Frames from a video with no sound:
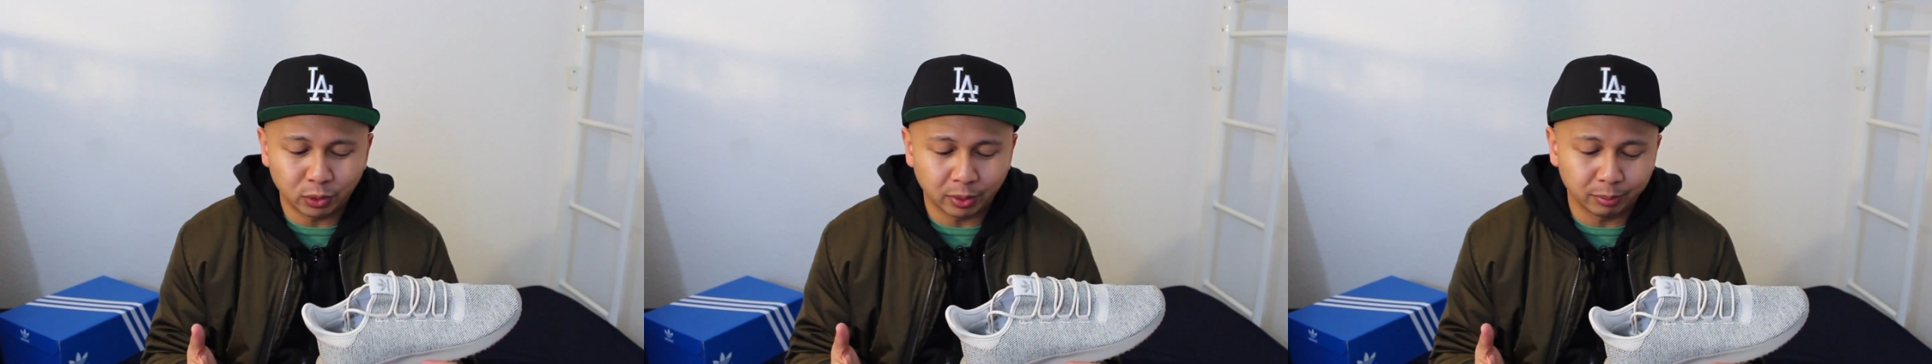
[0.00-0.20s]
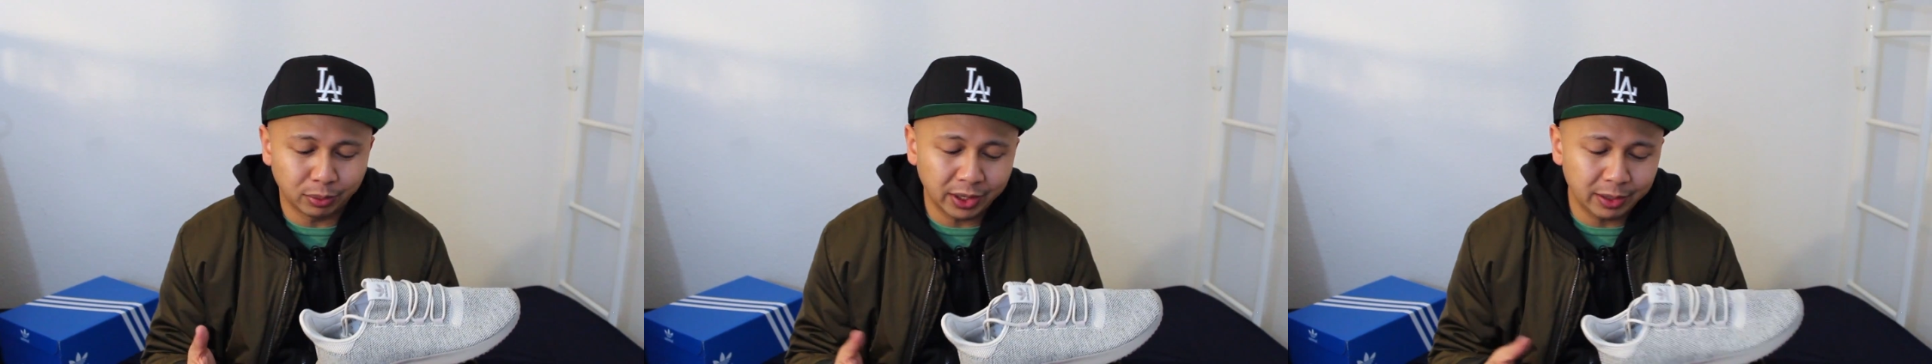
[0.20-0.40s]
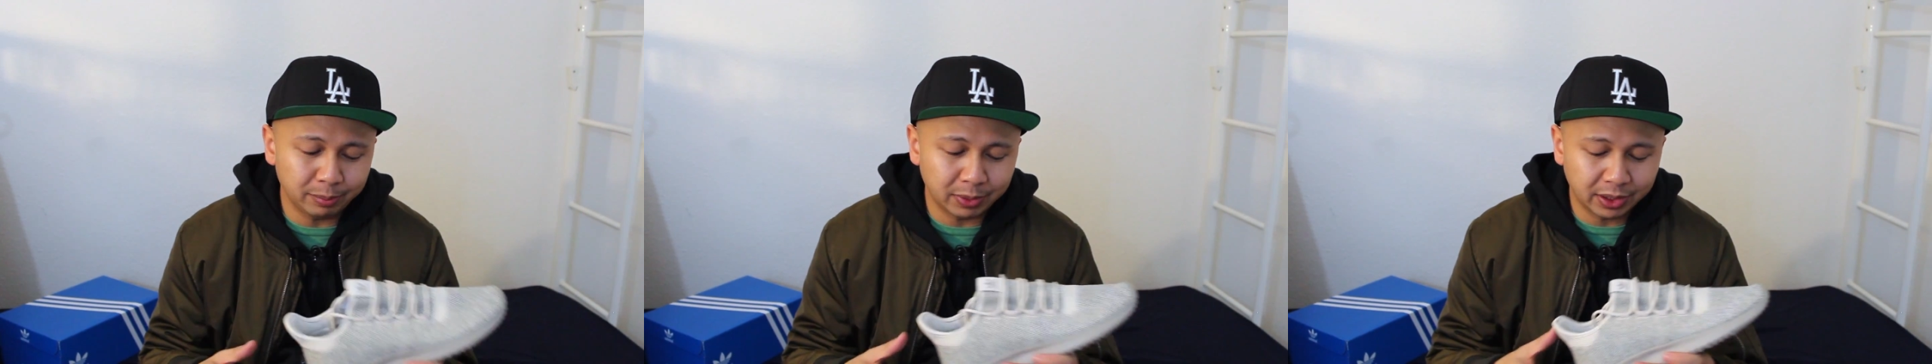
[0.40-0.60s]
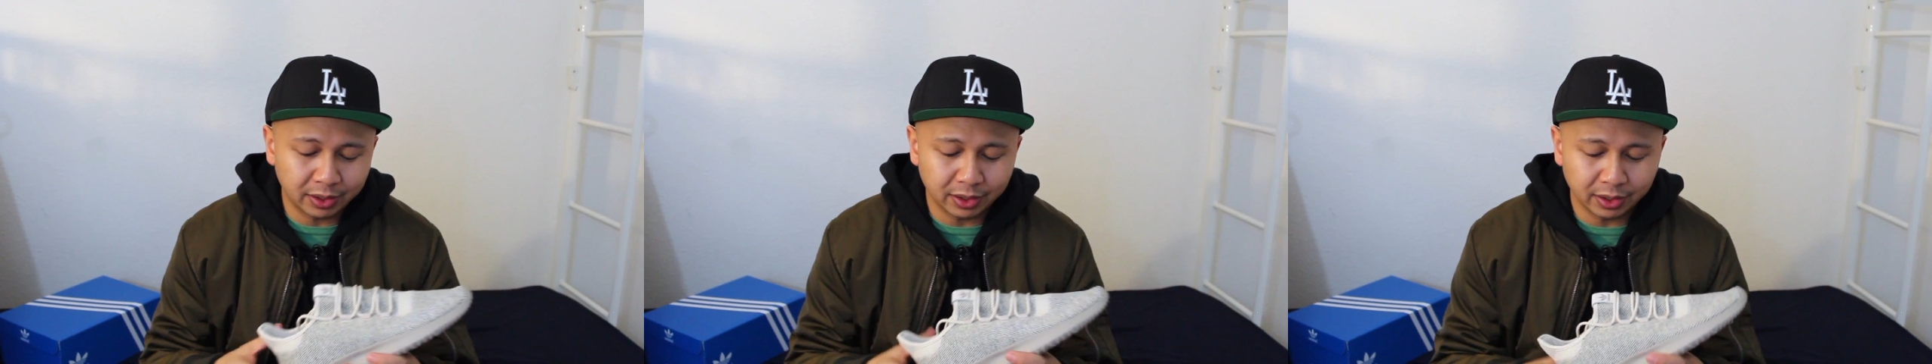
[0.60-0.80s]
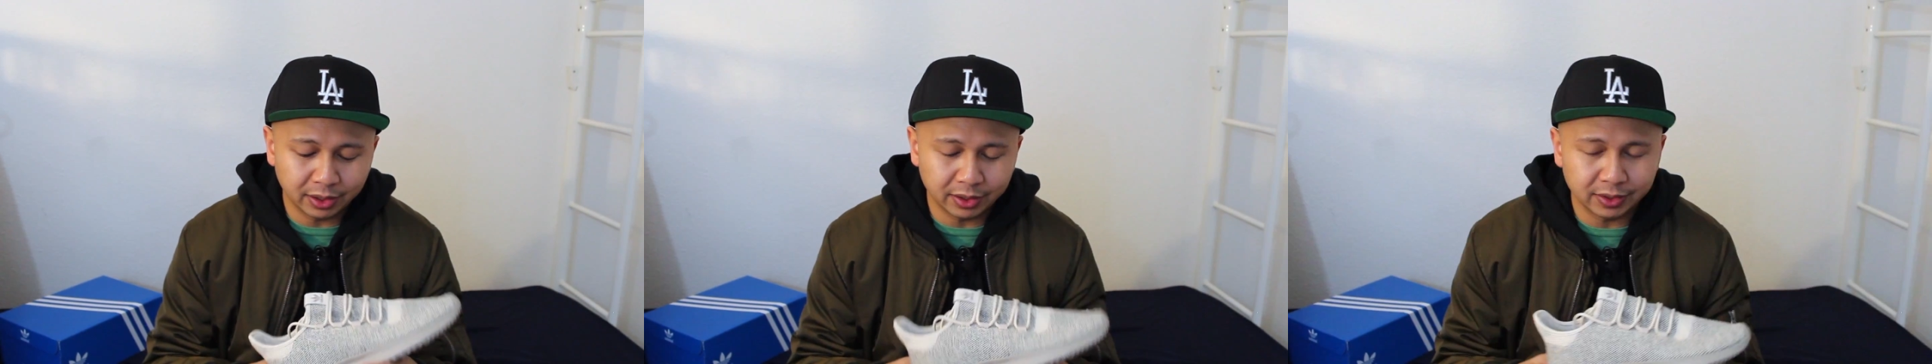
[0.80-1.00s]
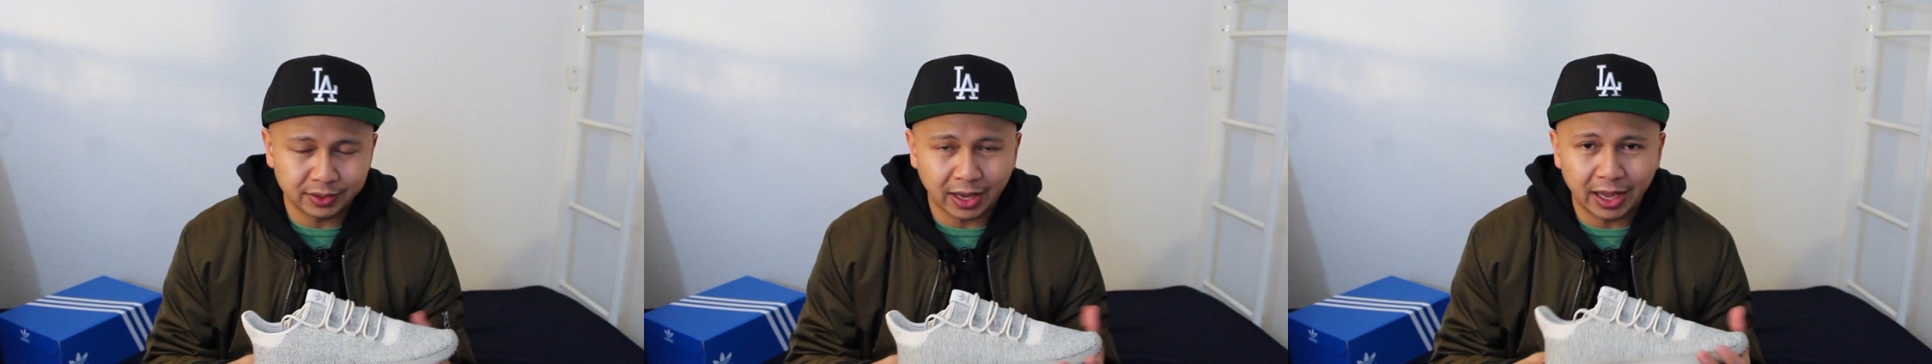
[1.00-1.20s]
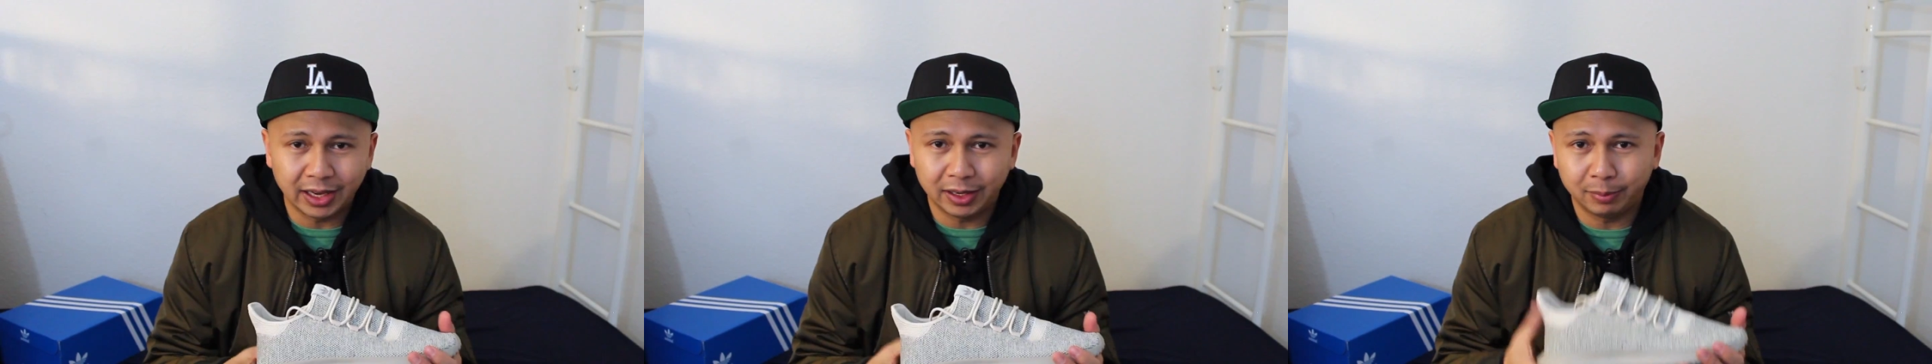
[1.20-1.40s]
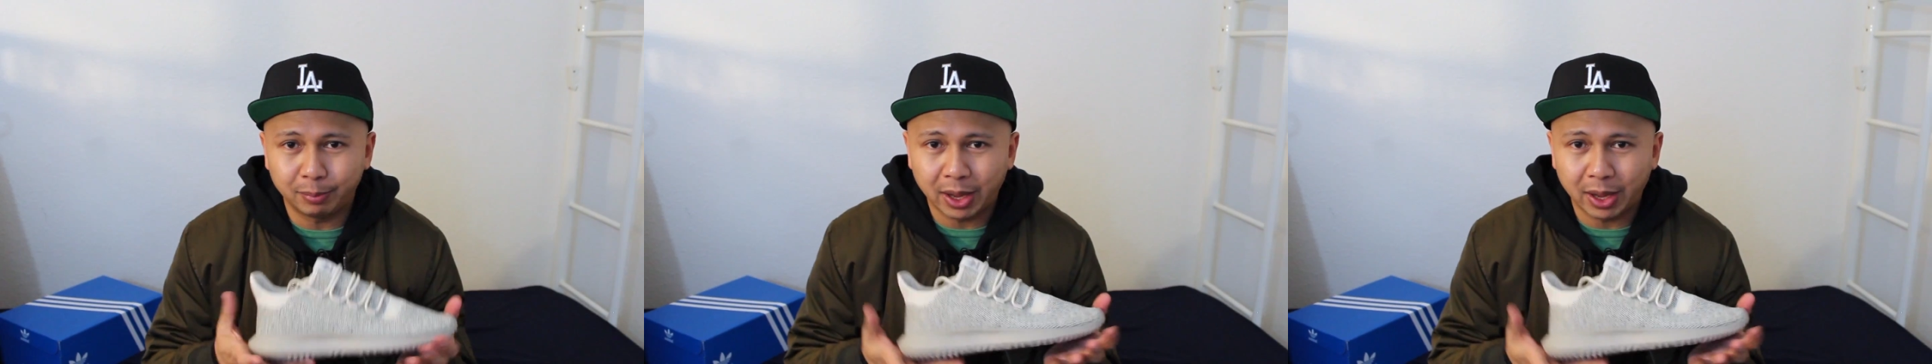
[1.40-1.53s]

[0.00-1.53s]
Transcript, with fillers: complaint because I didn't